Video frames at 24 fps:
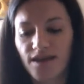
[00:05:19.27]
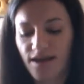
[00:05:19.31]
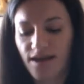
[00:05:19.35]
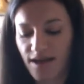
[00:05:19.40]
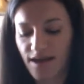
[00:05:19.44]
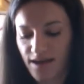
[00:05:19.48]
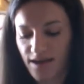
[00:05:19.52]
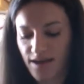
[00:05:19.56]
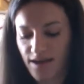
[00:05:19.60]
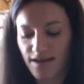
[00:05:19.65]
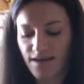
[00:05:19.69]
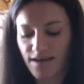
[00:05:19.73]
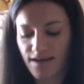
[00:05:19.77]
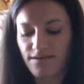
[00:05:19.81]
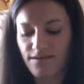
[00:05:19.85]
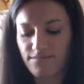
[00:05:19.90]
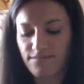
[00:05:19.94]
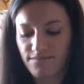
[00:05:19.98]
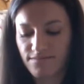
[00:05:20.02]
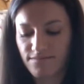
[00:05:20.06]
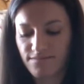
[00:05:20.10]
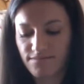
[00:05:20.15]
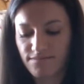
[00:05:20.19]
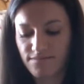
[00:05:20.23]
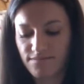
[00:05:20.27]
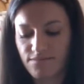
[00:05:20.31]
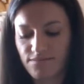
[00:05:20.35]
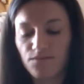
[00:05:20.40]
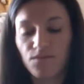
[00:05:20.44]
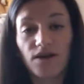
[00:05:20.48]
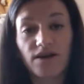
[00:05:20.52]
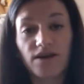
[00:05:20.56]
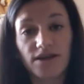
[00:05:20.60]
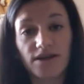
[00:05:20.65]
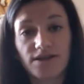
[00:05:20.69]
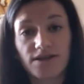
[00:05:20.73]
I
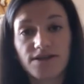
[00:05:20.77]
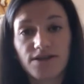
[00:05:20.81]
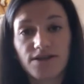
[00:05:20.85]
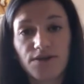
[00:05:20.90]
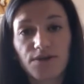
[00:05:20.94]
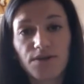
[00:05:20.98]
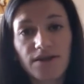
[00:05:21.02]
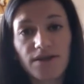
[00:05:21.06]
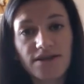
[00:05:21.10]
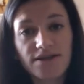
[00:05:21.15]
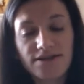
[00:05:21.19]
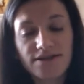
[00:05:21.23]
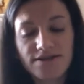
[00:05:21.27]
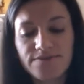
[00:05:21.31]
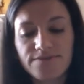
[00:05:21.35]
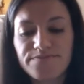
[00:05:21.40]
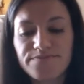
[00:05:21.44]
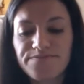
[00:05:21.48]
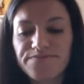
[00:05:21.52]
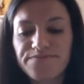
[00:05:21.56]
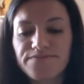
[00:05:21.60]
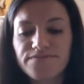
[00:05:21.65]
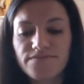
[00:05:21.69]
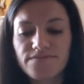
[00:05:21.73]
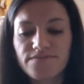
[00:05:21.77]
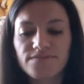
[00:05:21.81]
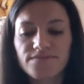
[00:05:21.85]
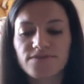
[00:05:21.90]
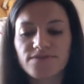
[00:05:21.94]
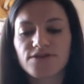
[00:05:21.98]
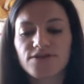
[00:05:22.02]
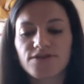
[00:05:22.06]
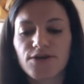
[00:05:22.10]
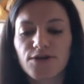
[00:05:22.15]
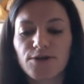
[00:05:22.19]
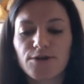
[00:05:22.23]
wanted to do this,
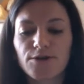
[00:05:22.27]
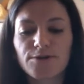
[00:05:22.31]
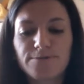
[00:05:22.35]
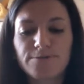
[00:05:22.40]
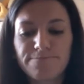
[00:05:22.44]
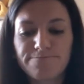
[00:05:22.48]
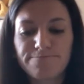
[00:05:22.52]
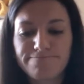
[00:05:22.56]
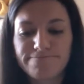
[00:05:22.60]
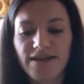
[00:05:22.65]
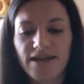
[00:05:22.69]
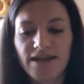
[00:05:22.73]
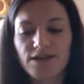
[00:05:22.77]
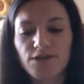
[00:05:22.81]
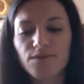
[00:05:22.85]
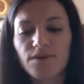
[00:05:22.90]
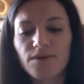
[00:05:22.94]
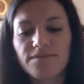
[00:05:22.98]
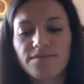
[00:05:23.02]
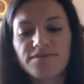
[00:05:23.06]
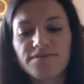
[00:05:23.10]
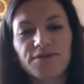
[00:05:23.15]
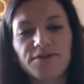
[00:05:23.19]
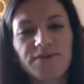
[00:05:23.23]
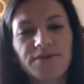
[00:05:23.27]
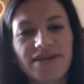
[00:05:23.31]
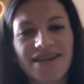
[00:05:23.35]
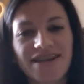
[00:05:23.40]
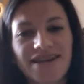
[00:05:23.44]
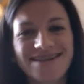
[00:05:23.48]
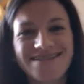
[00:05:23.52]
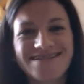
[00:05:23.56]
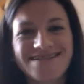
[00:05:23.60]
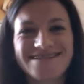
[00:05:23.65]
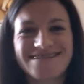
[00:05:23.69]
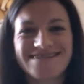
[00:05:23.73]
so that's why I'm doing
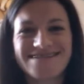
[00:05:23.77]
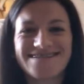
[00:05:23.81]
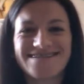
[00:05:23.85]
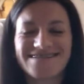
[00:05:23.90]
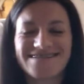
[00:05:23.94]
this.